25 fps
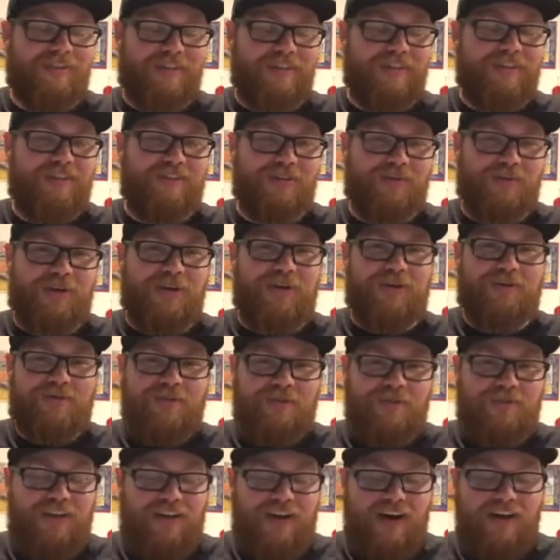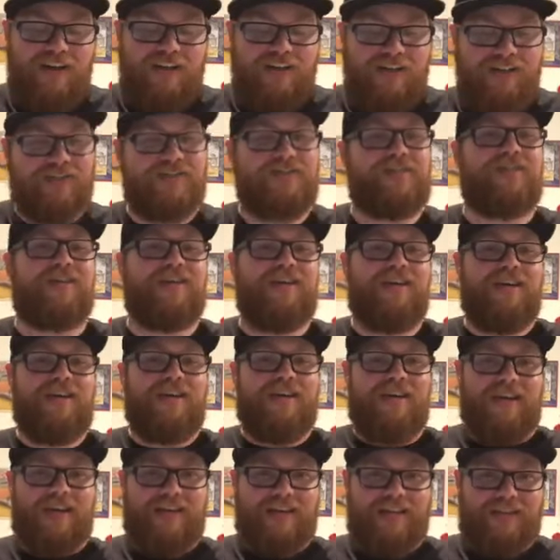They're $350
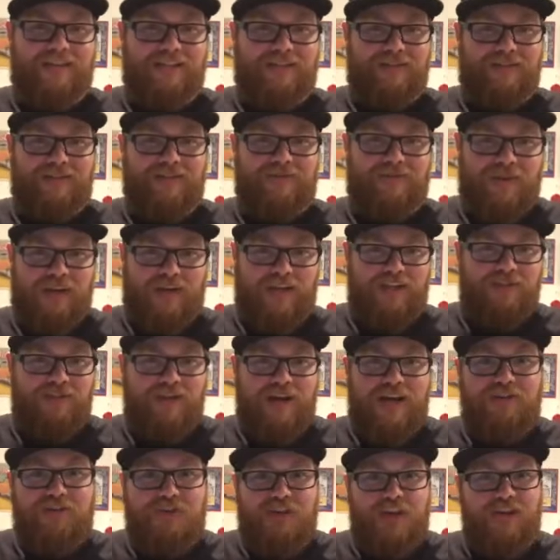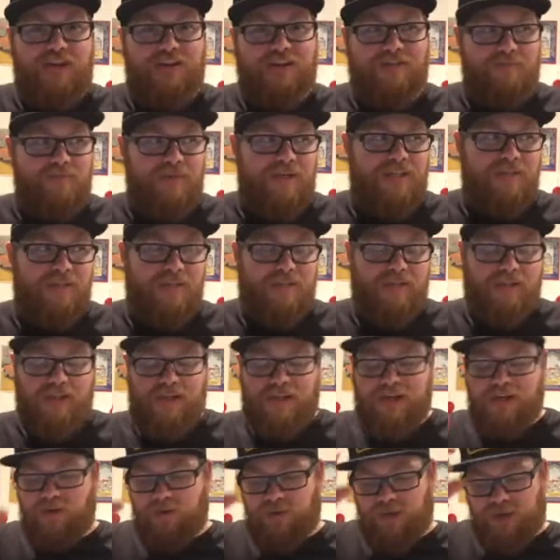and it's a freaking trash can basically
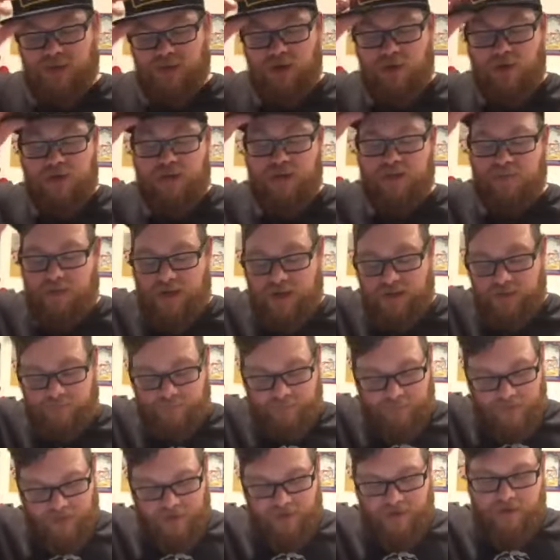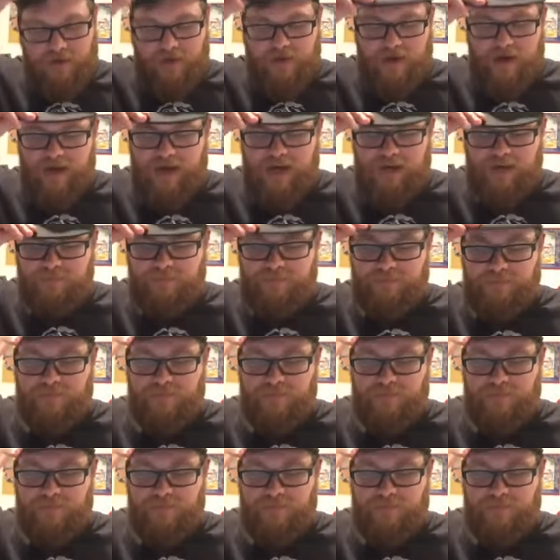with a cone on the bottom.